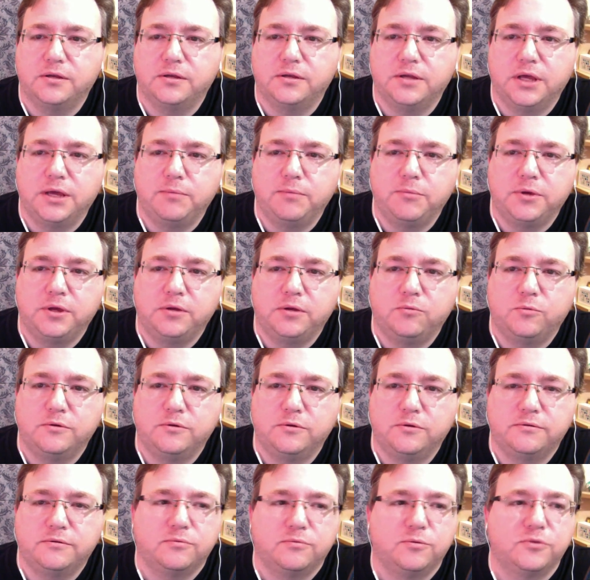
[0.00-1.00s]
Damien
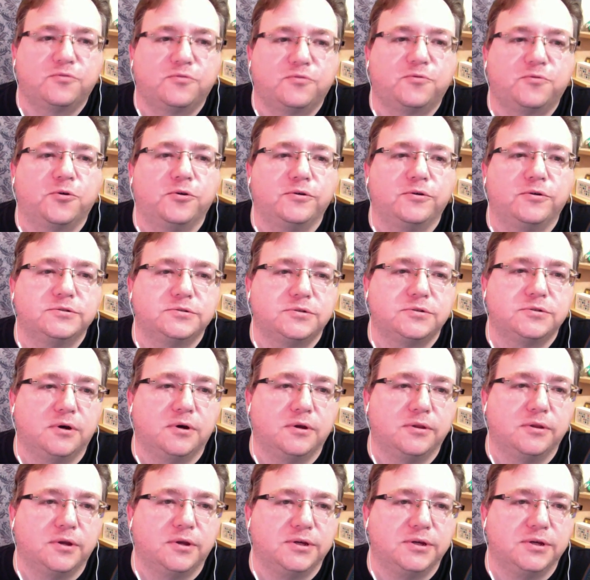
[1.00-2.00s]
was first
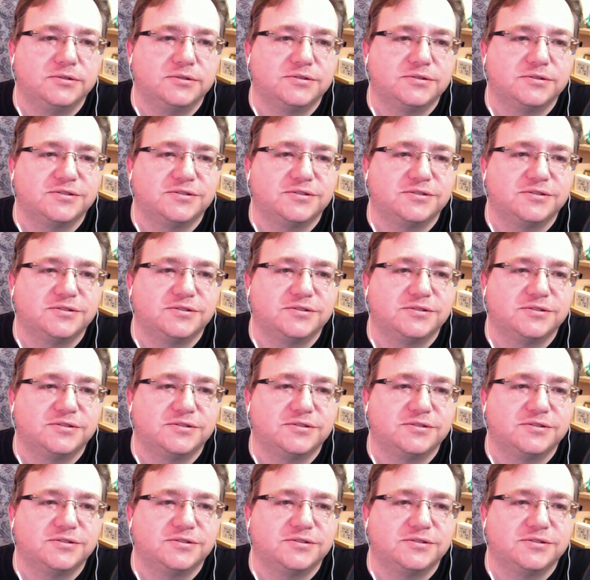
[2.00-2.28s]
on the list,